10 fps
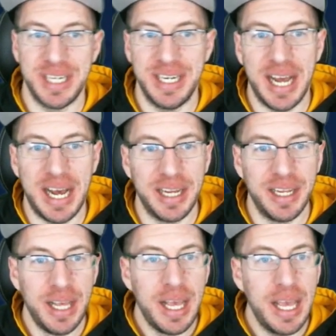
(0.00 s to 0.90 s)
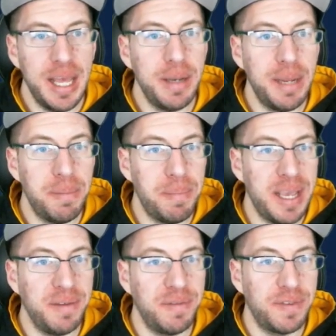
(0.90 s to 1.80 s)
And in
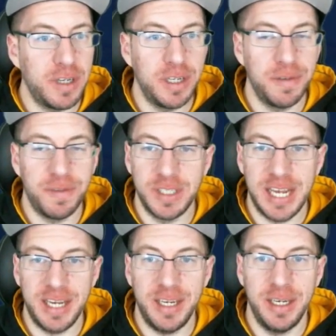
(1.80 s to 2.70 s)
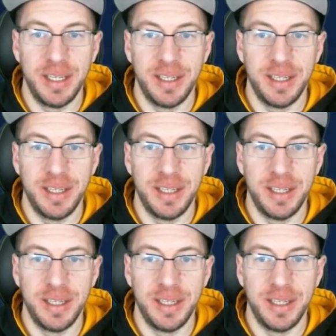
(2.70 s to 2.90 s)
Bane for 10?